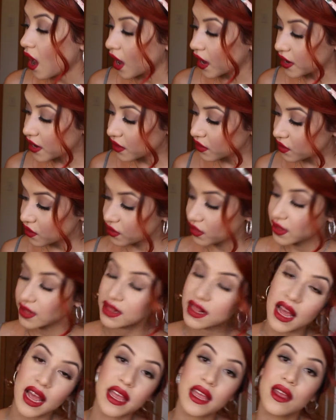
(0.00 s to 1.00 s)
Another
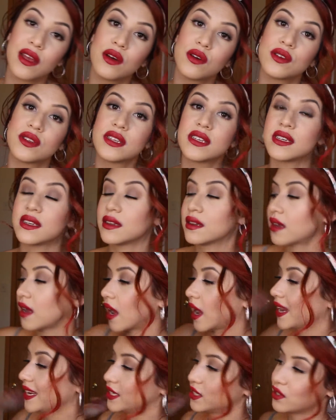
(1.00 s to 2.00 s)
thing that I used
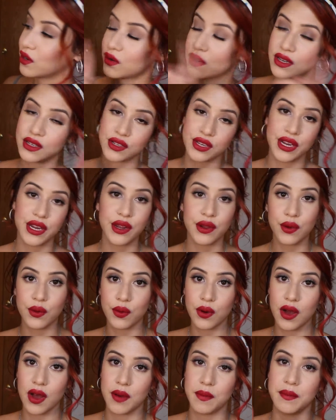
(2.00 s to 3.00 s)
I showed it to
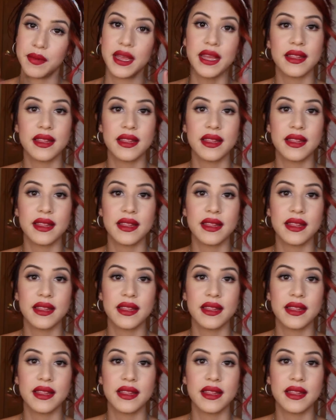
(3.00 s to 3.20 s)
you um,